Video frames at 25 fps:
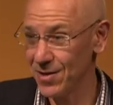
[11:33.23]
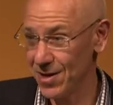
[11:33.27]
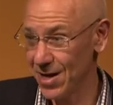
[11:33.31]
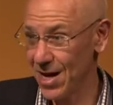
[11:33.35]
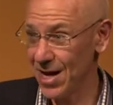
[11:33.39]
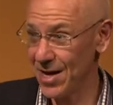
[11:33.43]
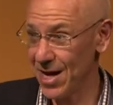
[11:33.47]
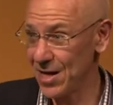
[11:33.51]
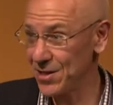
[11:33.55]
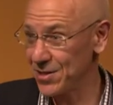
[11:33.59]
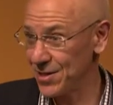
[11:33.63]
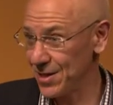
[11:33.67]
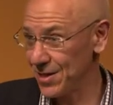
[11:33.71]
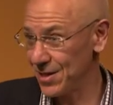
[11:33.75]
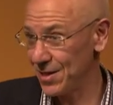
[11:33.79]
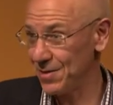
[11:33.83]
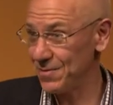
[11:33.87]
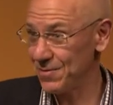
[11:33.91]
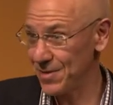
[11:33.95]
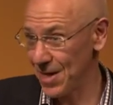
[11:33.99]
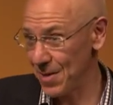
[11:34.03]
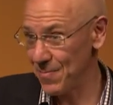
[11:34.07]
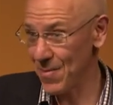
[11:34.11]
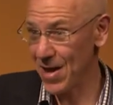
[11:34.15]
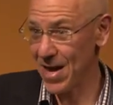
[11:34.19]
And actually,
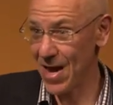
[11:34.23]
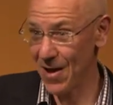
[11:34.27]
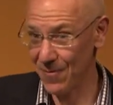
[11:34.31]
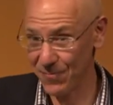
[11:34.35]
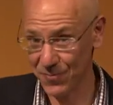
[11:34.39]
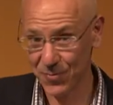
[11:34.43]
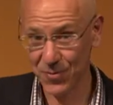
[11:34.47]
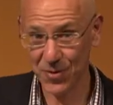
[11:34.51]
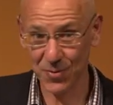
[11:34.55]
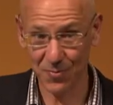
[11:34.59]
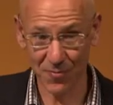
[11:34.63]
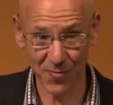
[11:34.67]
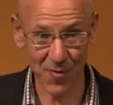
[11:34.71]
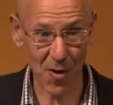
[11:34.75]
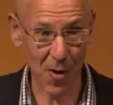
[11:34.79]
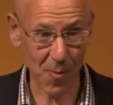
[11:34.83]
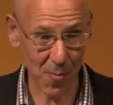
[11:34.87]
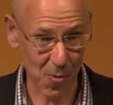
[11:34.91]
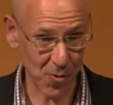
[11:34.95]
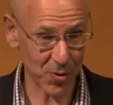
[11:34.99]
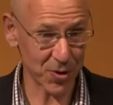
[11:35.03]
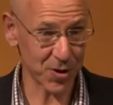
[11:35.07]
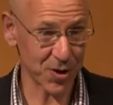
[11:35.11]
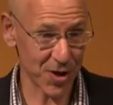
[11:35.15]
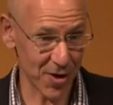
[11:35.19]
they may have some far
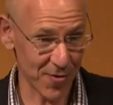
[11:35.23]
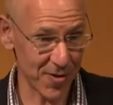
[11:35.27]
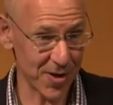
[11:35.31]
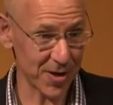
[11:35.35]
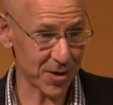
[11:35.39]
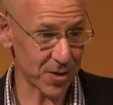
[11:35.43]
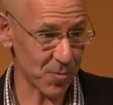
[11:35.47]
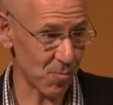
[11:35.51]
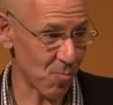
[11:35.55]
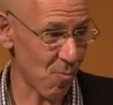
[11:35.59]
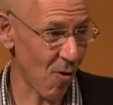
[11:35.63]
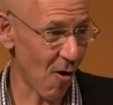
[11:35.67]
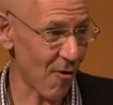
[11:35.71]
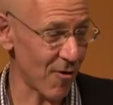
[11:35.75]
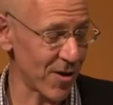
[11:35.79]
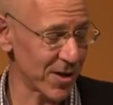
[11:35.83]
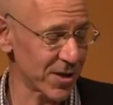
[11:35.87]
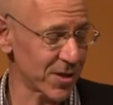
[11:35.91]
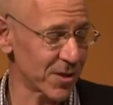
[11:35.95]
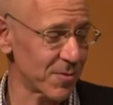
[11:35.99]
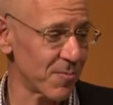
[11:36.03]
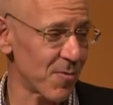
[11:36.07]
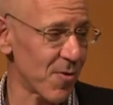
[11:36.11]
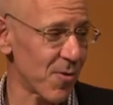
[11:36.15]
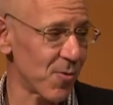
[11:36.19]
more serious and
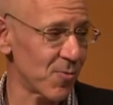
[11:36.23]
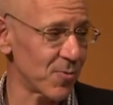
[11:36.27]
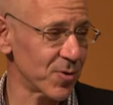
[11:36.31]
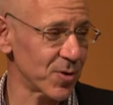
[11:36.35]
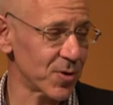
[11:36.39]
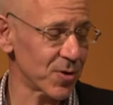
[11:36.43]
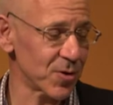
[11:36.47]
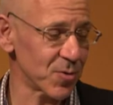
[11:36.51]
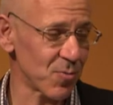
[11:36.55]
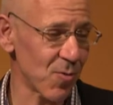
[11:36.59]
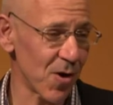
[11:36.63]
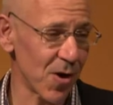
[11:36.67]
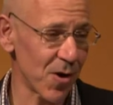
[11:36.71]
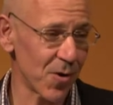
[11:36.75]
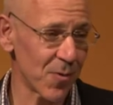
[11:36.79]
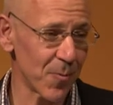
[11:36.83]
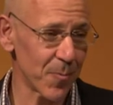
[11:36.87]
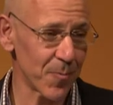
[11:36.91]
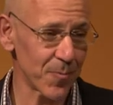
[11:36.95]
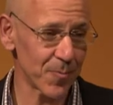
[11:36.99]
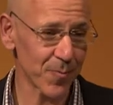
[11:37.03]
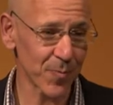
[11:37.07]
worrisome thoughts as well.